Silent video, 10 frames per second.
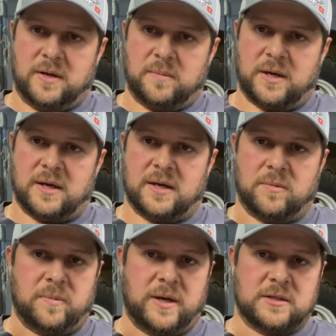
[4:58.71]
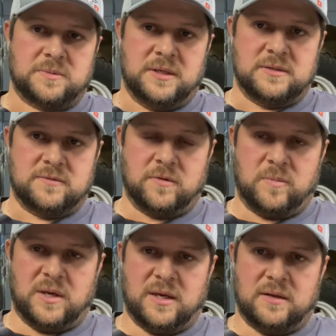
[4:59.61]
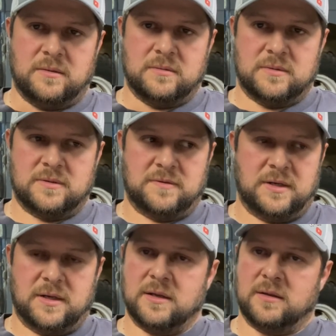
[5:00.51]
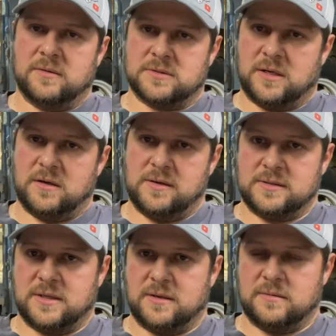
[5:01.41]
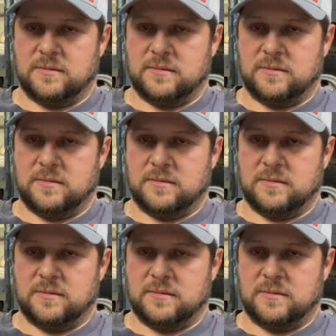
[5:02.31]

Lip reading: buy a couple patch pieces for the bed to fit in those areas that